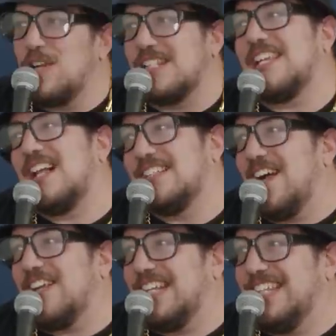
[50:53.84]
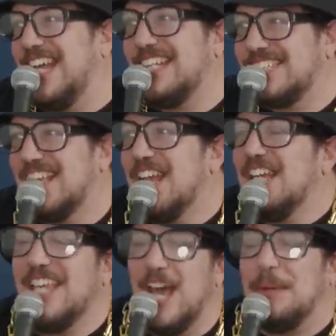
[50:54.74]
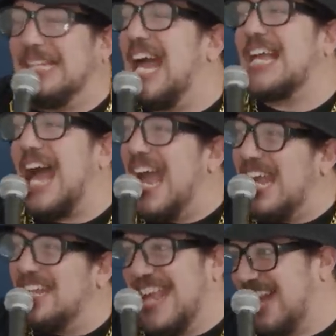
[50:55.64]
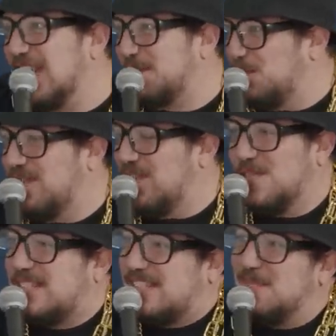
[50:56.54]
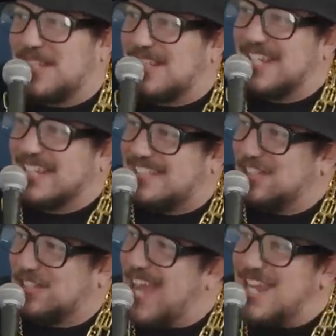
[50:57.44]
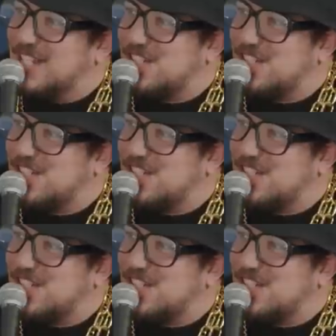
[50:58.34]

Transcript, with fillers: one in solidarity at That's the end. That's pretty cool. Yeah, but that guy at this point though, his stomach is like a steel cage.